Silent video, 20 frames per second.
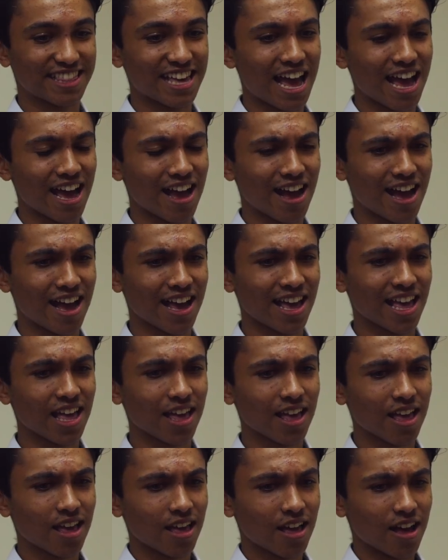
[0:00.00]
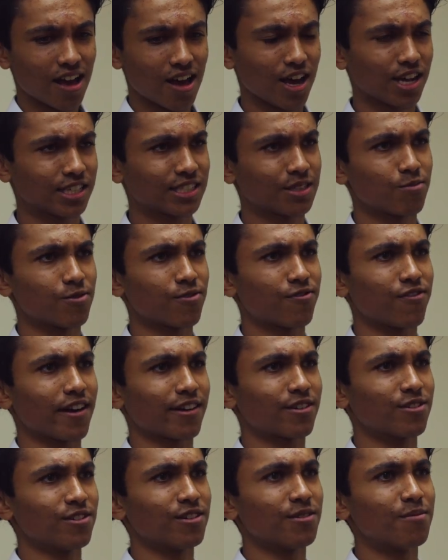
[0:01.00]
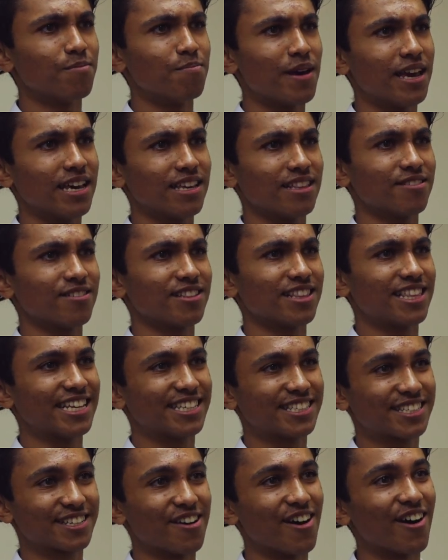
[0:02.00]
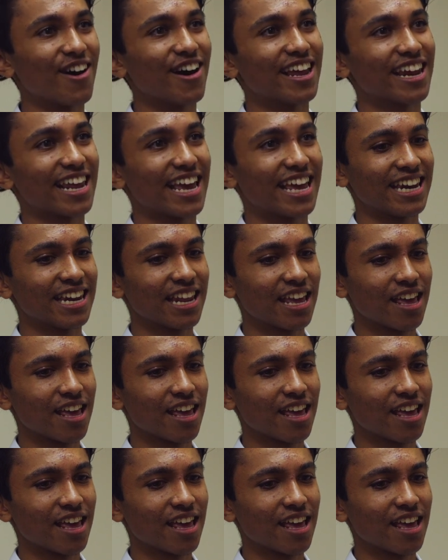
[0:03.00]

that, I asked him if I could meet this God, and